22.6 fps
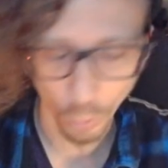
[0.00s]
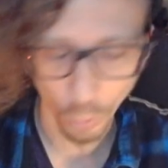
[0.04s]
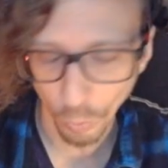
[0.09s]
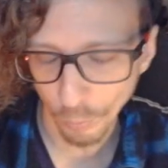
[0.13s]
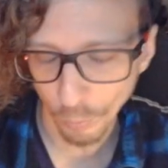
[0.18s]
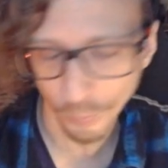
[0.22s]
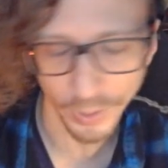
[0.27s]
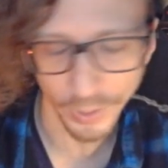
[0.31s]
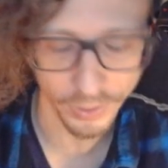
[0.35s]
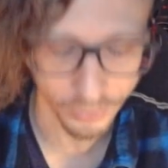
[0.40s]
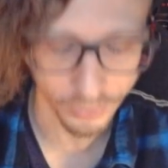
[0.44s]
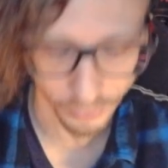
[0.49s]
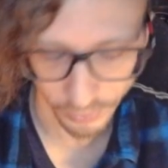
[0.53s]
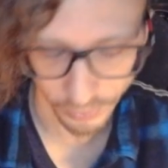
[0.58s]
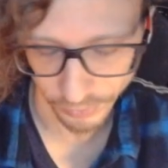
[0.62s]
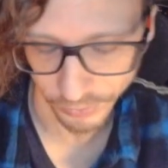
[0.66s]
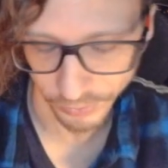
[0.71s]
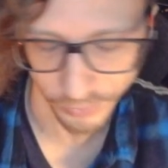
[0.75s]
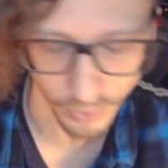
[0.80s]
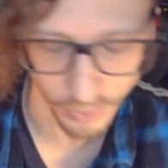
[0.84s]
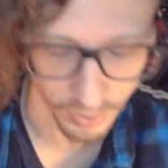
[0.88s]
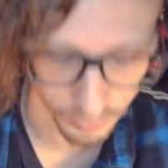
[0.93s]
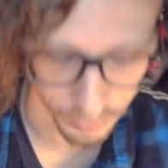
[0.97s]
business
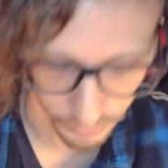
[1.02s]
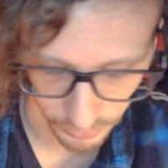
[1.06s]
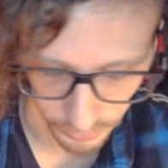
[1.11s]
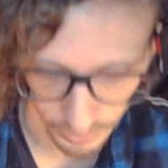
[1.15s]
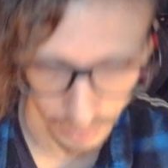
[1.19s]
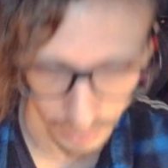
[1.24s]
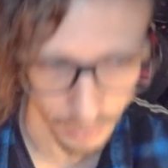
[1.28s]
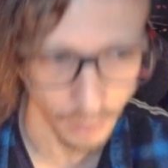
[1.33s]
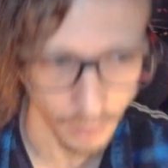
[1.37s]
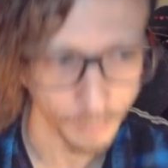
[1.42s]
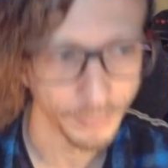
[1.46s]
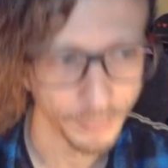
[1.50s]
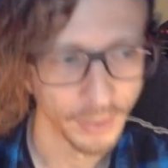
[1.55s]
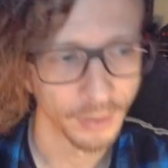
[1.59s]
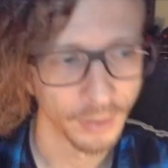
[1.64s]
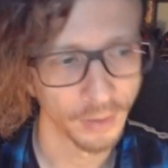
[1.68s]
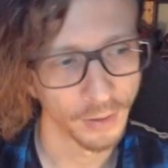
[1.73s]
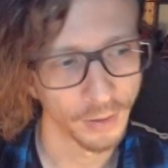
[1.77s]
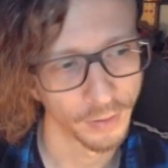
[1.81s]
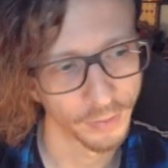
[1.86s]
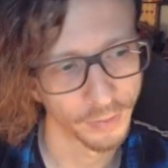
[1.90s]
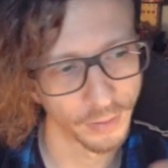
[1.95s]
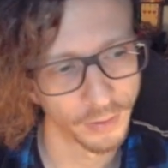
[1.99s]
stuff set up,
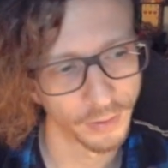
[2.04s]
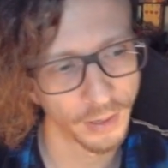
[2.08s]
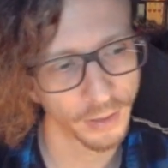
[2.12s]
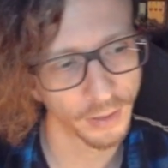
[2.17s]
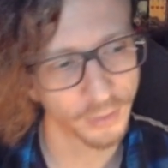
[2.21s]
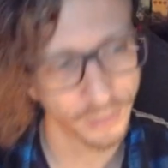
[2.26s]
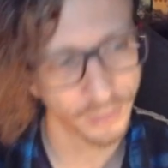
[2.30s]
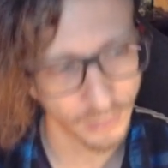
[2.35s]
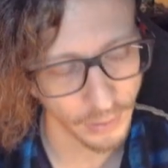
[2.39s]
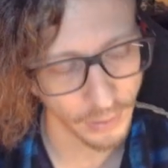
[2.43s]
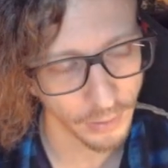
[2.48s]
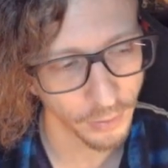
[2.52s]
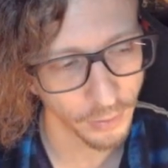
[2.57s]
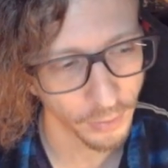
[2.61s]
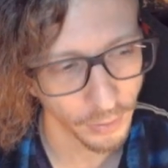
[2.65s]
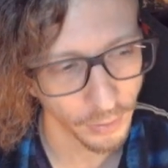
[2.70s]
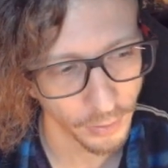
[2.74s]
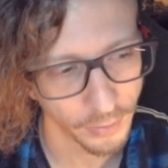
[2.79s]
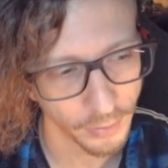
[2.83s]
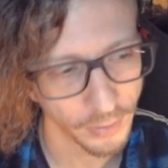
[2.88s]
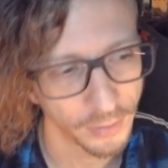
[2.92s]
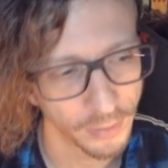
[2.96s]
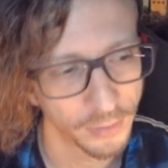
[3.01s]
the next thing you're
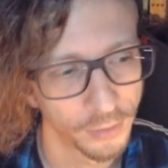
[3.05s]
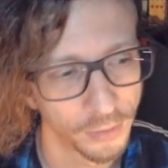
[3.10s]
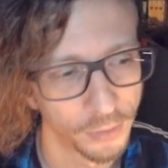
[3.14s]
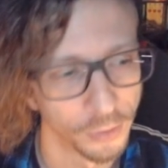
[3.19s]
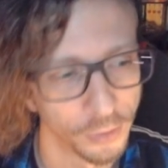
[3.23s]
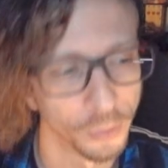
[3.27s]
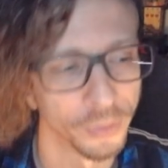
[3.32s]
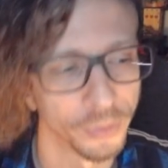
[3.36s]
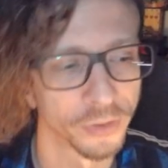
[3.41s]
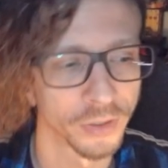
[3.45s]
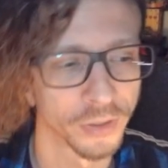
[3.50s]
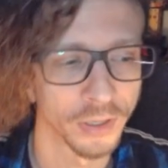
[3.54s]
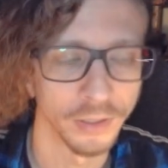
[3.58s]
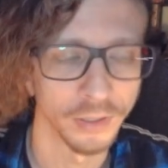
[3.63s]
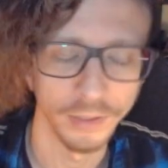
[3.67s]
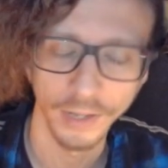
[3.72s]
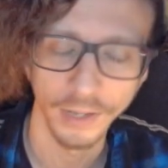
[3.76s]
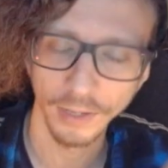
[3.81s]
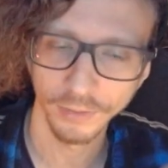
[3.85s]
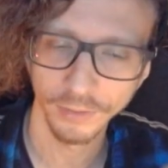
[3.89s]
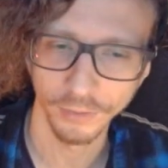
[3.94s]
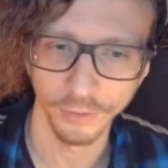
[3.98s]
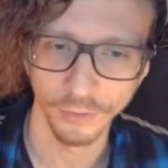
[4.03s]
going to need to do is
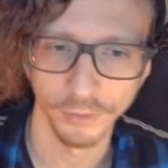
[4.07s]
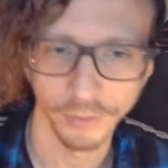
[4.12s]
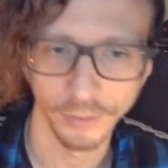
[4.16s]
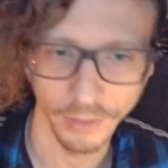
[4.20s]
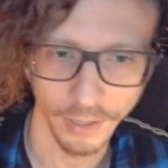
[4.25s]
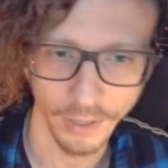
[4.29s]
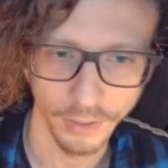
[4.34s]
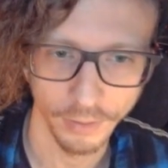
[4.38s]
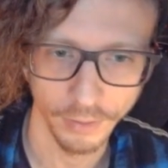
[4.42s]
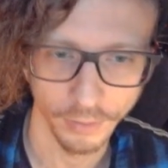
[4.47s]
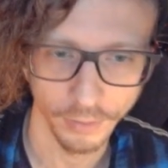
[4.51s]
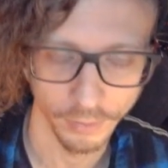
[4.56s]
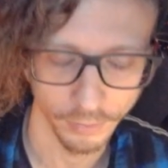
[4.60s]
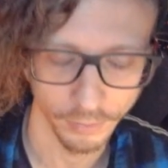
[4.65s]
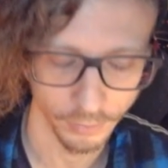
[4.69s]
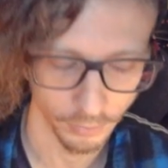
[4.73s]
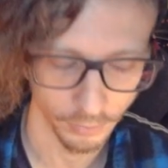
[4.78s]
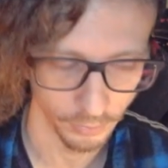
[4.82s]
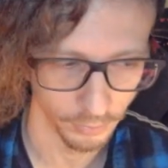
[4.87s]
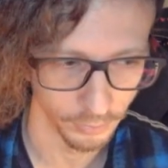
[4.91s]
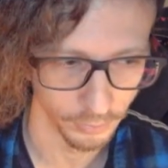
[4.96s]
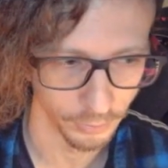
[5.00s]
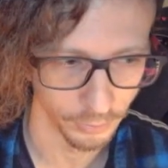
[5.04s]
connect your data,
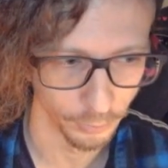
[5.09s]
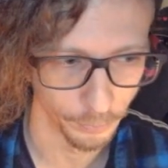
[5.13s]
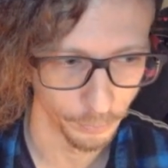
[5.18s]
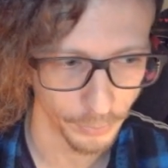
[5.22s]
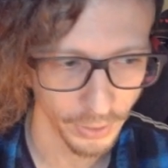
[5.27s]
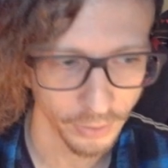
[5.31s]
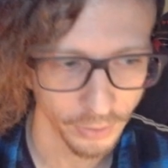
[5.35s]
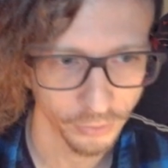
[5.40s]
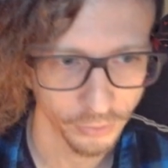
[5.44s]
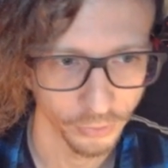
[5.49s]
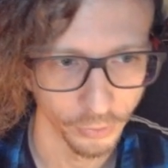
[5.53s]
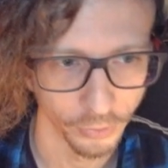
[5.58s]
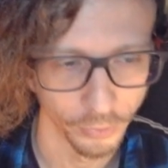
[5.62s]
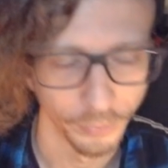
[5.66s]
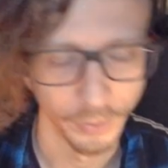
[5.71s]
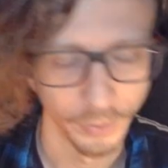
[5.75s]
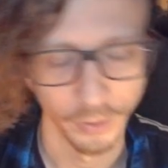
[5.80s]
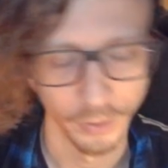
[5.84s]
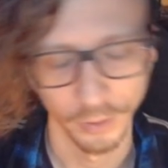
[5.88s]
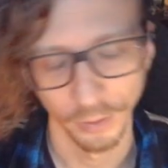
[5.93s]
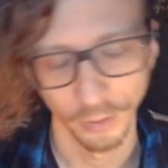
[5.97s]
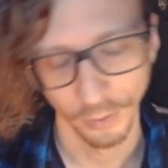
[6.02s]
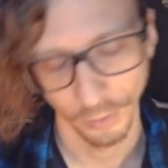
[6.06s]
uh, your pixel,
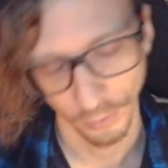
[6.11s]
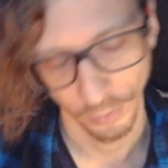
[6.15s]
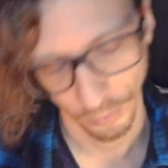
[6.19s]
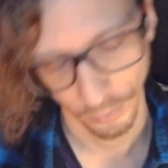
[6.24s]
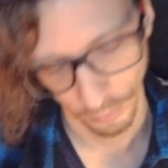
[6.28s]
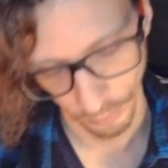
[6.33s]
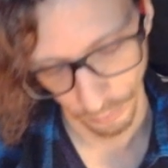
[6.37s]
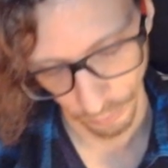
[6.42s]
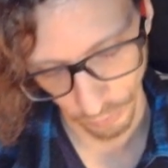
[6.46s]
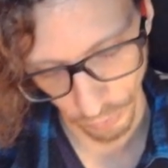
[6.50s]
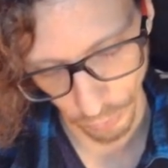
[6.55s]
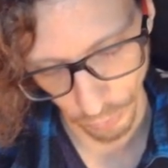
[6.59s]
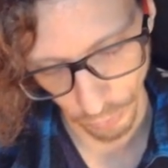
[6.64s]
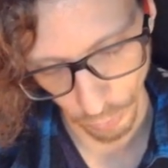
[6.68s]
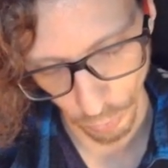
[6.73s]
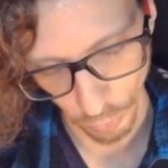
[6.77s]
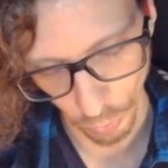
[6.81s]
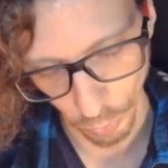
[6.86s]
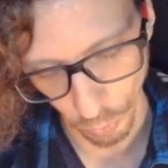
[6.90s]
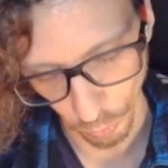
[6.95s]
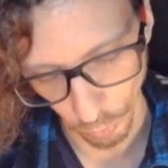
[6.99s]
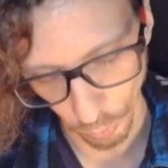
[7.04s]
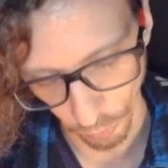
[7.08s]

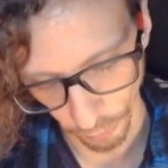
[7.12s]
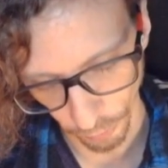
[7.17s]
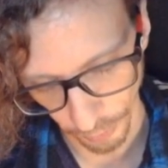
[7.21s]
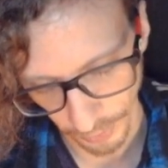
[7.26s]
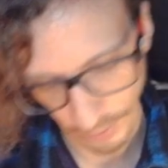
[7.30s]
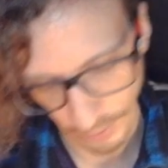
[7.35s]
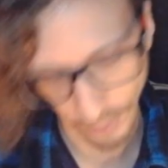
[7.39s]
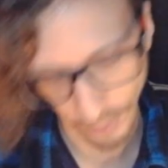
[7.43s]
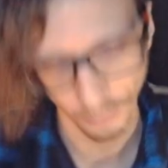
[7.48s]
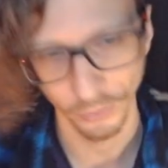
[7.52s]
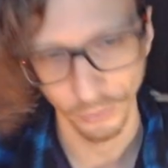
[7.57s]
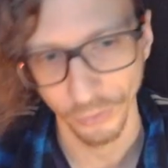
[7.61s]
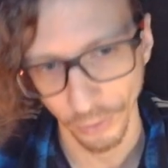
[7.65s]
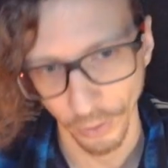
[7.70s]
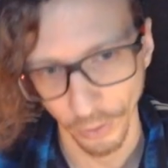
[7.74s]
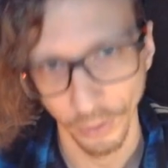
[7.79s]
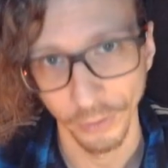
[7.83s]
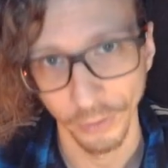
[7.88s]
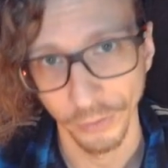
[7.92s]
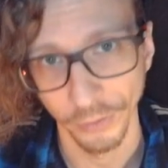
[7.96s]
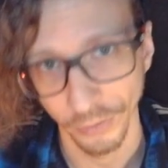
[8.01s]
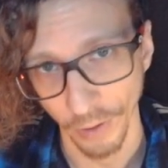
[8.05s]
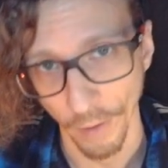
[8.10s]
to Kickstart
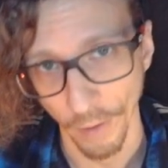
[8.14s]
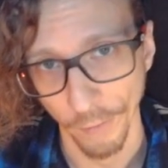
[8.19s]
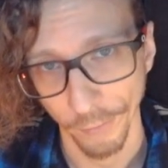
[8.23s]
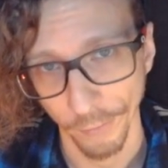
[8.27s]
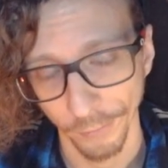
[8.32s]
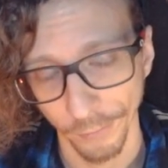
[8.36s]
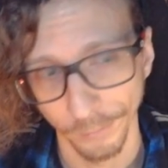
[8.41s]
itself.